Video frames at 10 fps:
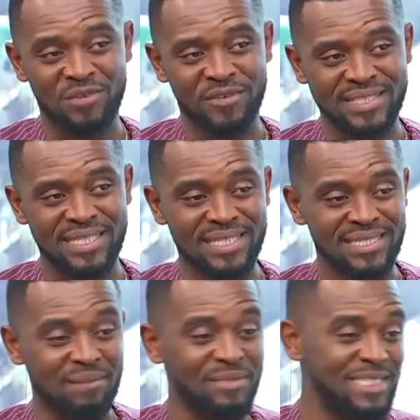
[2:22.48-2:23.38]
or
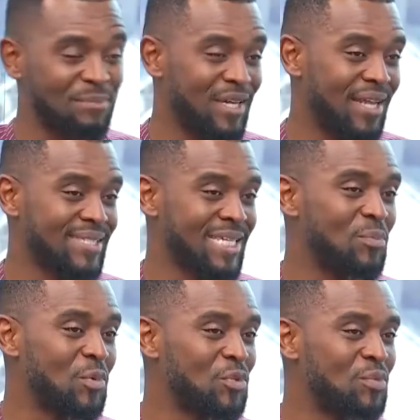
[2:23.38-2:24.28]
infestation. I mean, typical
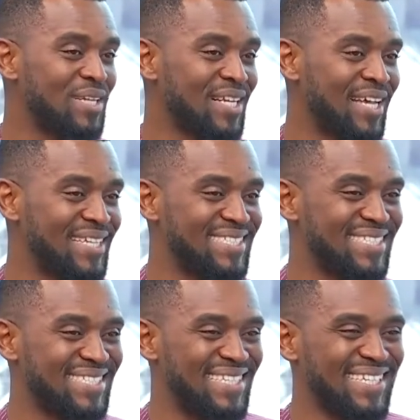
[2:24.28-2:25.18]
example, pubic lice.
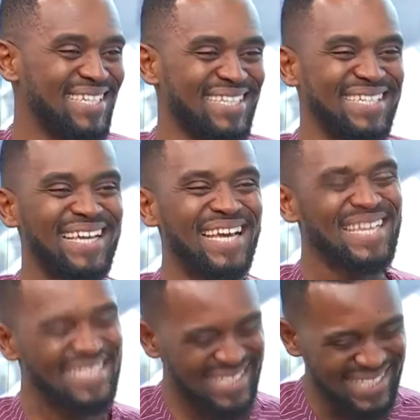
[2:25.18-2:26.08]

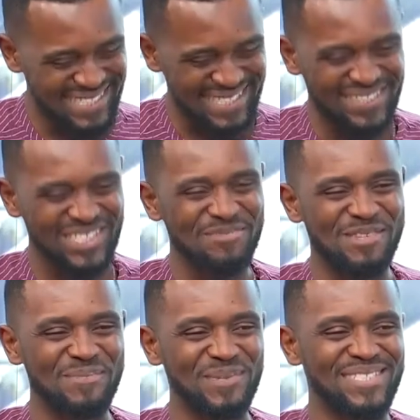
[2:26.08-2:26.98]
Yes, it's actually
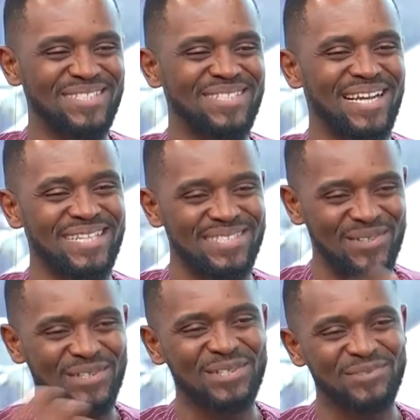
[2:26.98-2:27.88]
been put into the
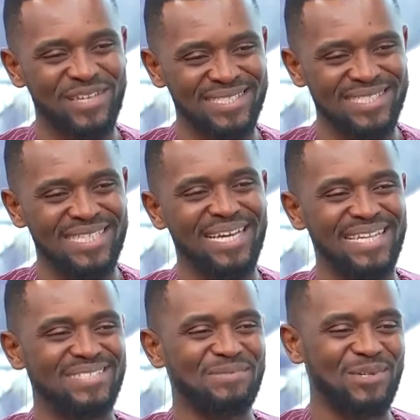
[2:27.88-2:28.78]
category of
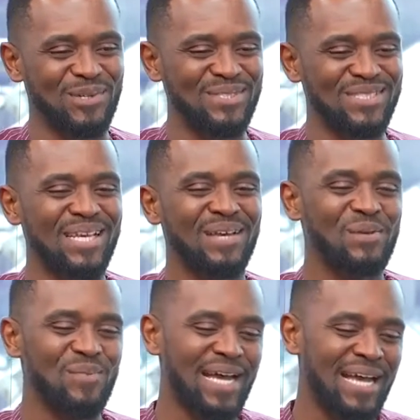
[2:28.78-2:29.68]
STIs because
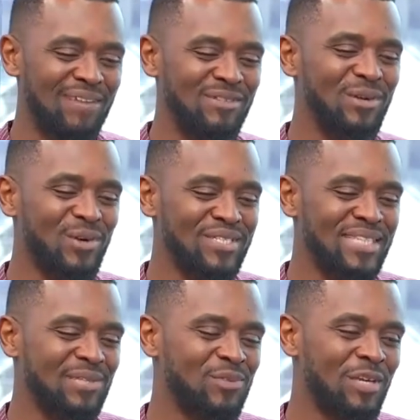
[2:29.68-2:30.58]
by having
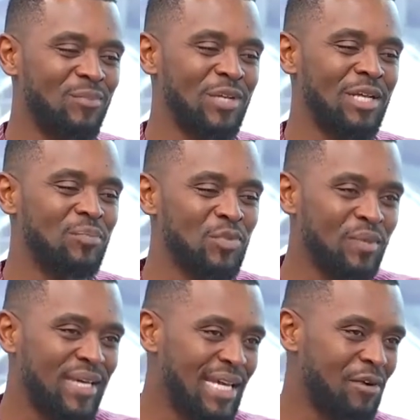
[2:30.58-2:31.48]
contact with the
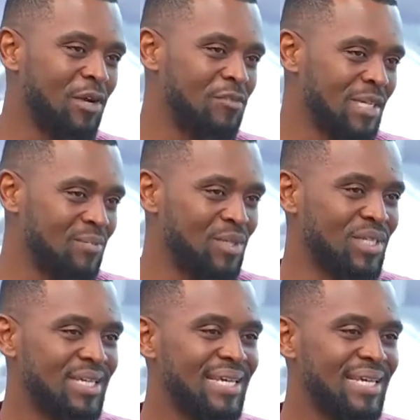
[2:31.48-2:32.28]
pubic area of somebody,